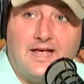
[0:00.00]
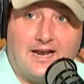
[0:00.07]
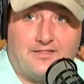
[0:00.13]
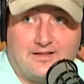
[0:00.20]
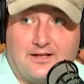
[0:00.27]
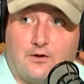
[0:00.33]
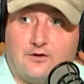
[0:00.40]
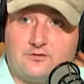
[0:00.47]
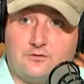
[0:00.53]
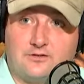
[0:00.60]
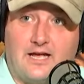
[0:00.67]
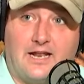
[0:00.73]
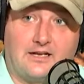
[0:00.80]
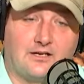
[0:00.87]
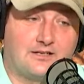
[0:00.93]
And I think LSU's
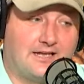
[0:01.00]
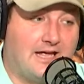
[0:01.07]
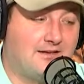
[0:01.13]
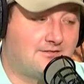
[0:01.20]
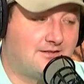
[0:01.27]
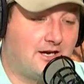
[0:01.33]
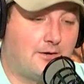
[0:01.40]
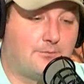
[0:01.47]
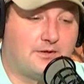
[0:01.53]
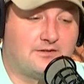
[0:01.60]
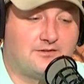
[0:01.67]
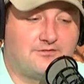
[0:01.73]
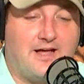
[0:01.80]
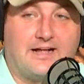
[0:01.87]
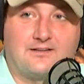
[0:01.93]
got a good case there,
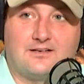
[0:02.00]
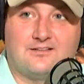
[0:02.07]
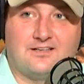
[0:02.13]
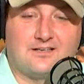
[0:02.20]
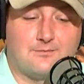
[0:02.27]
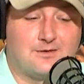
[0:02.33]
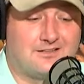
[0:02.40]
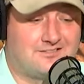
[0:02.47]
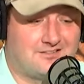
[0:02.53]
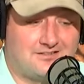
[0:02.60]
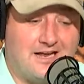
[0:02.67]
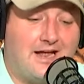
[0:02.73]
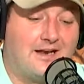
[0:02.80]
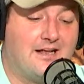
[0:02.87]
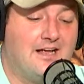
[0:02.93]
but the fact that he decommits does
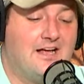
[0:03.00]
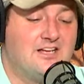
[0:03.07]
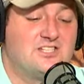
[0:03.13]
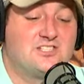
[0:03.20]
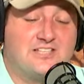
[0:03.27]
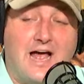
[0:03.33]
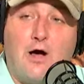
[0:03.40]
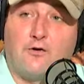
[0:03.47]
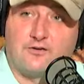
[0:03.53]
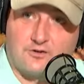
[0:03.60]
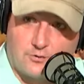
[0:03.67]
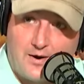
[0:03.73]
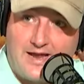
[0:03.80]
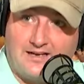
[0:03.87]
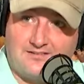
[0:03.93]
not sound
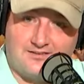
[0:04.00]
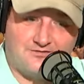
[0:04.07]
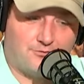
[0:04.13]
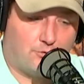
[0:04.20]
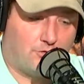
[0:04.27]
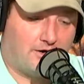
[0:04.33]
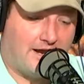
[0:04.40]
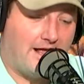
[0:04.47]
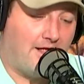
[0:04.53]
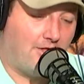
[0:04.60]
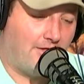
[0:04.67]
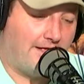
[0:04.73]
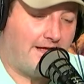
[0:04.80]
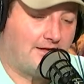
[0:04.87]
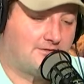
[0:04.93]
great for
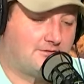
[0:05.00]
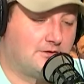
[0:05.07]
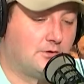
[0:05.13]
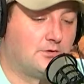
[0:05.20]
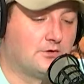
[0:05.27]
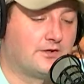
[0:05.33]
LSU.